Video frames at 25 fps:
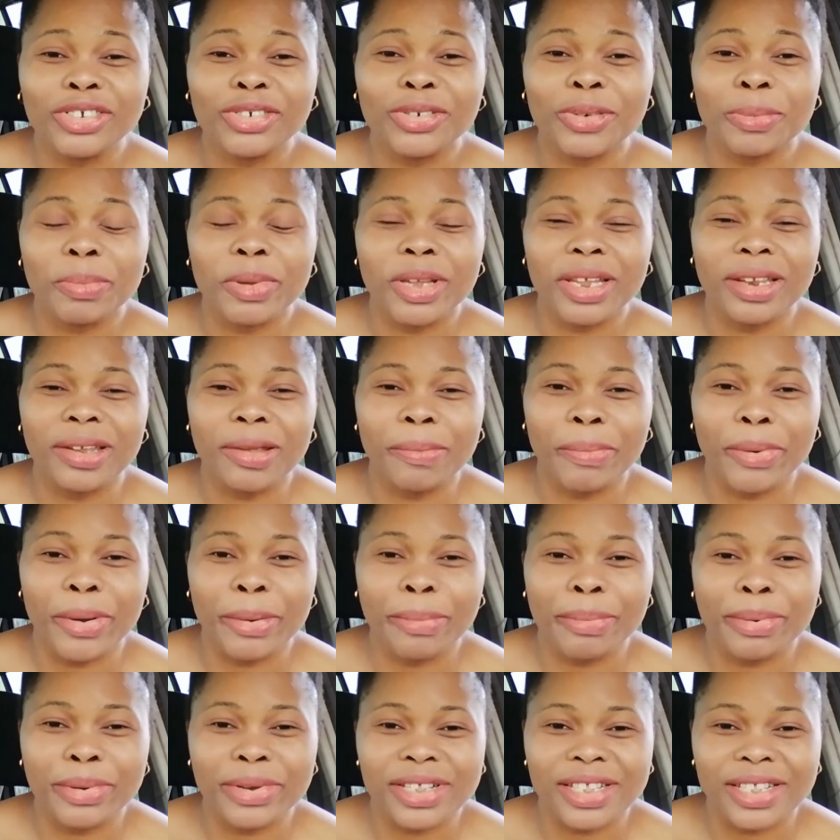should be the
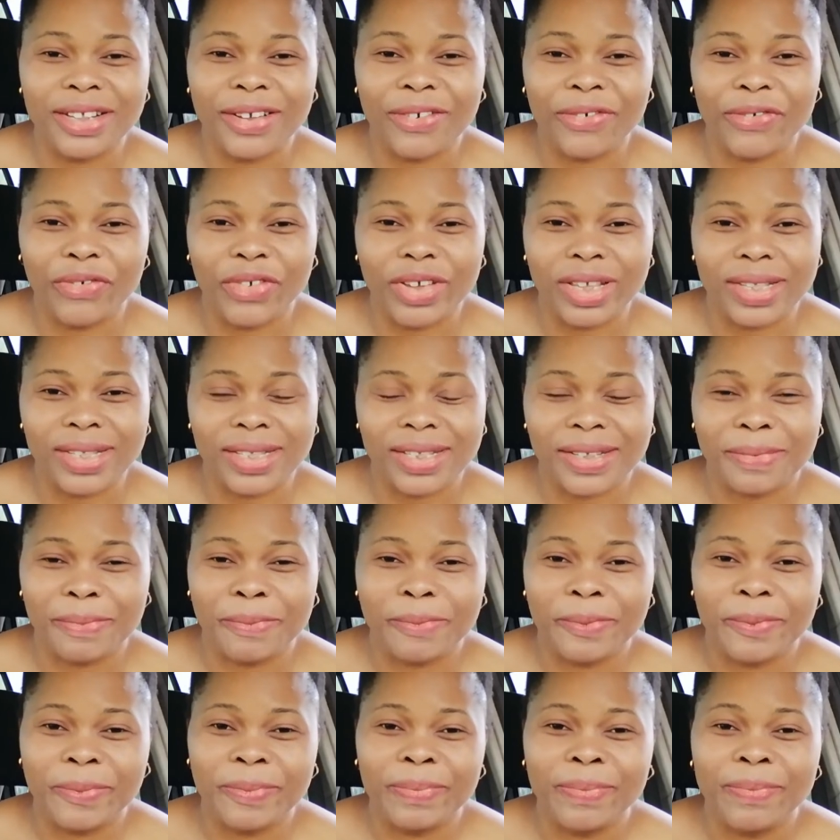purpose of it?
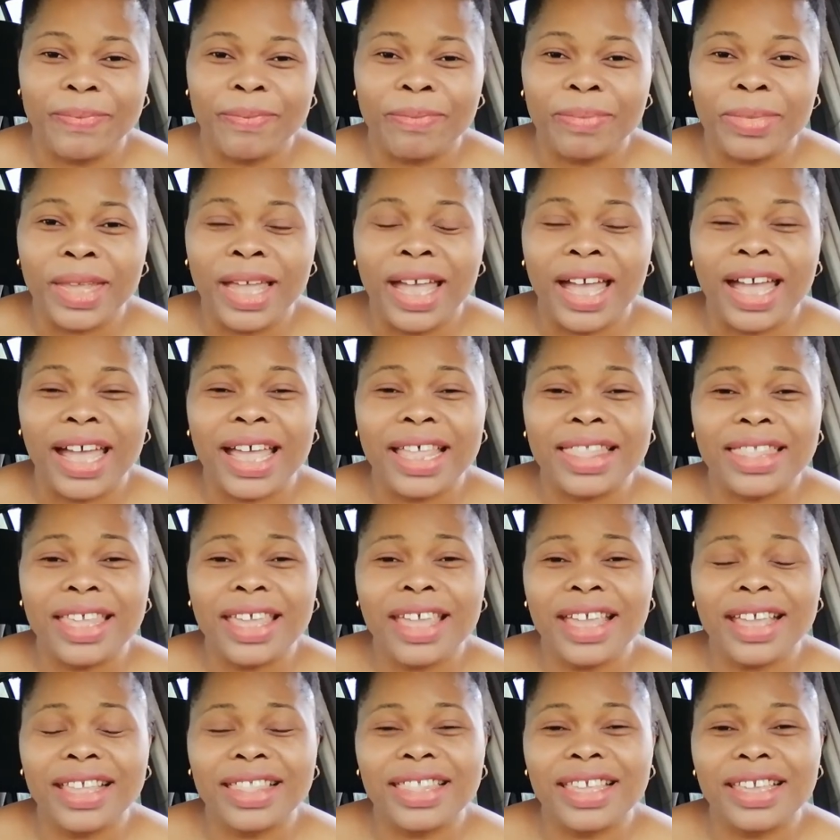I
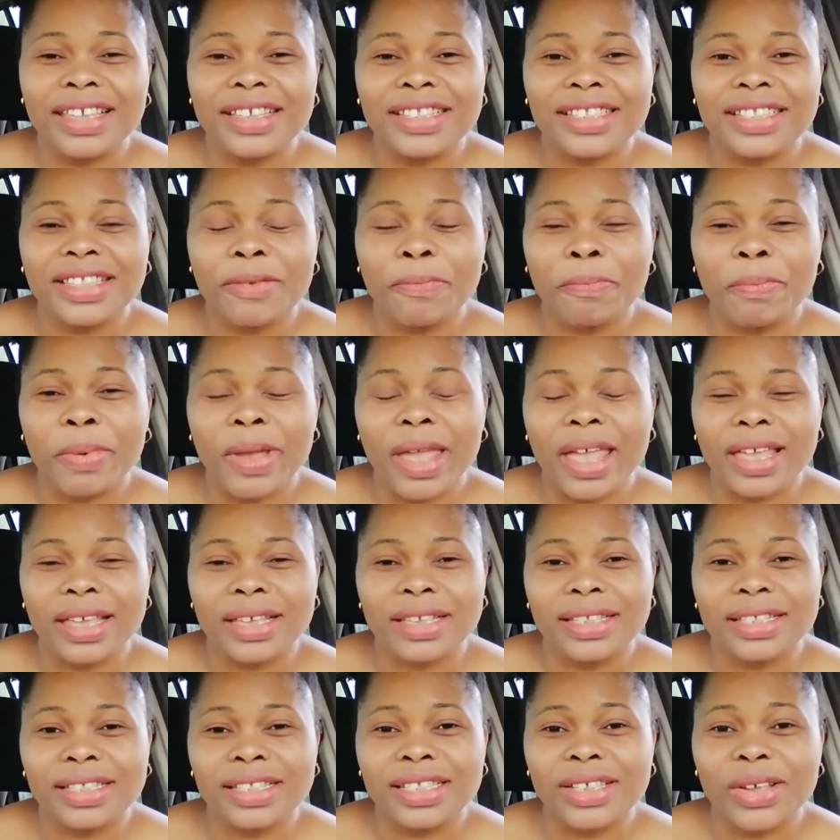think this
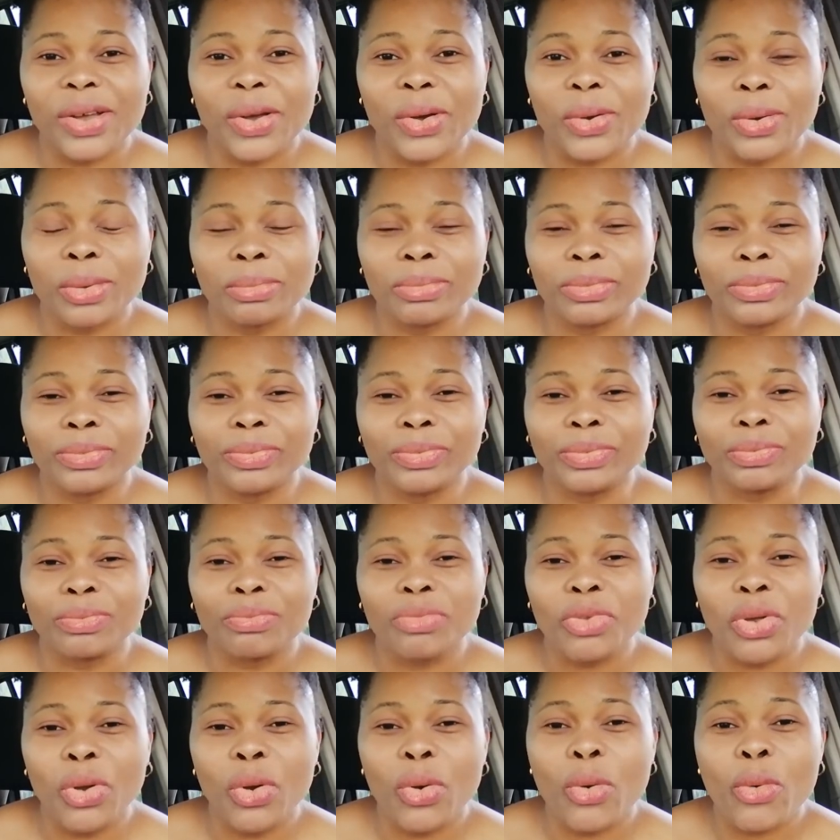depends on
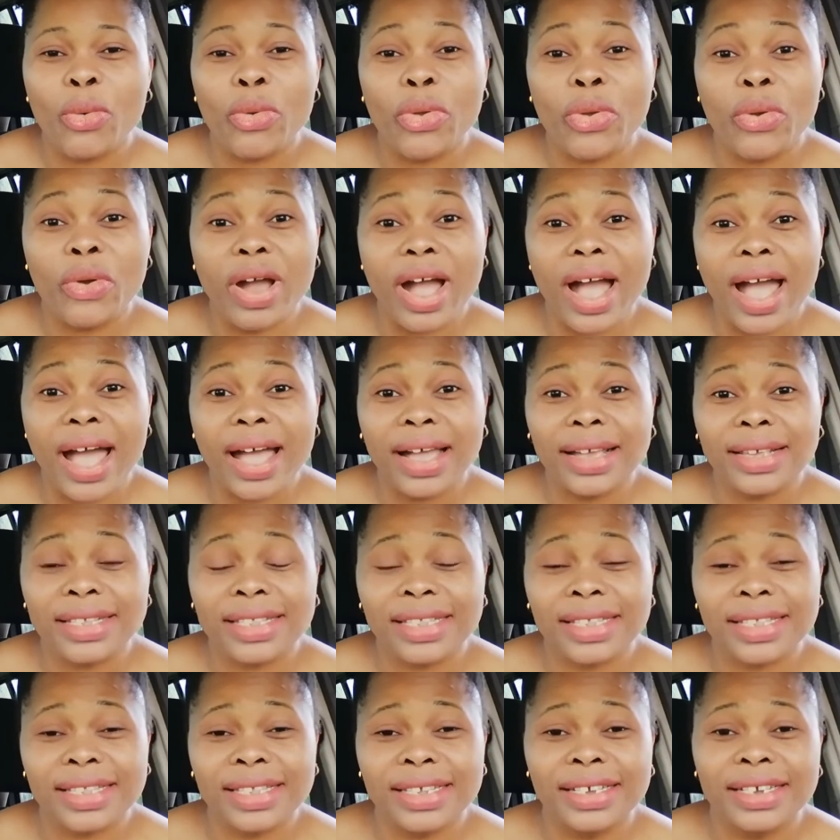who you
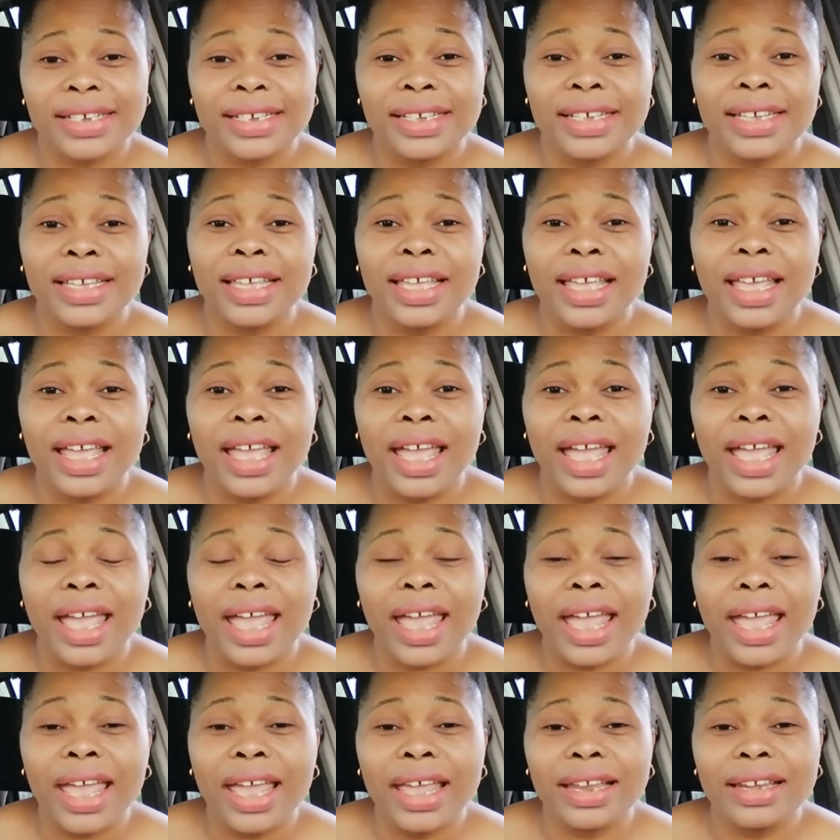ask
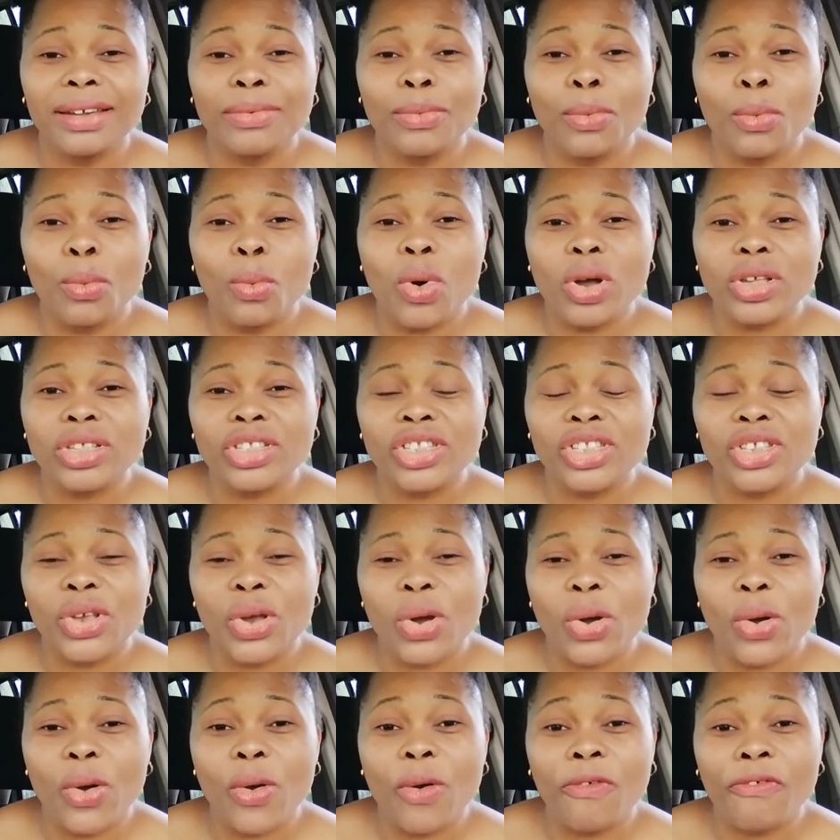and what
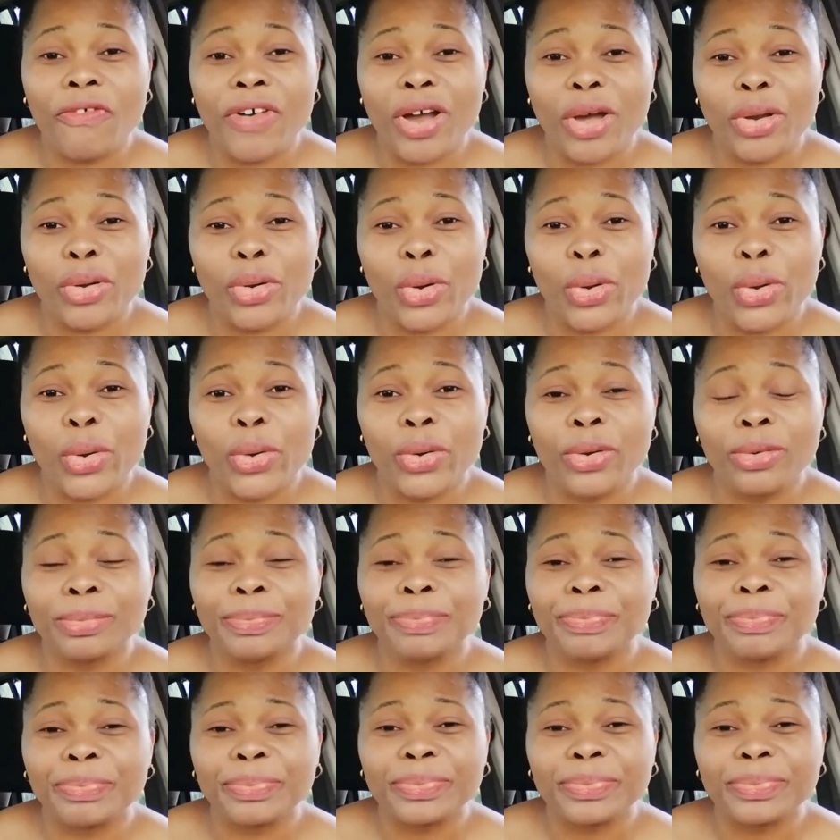your overall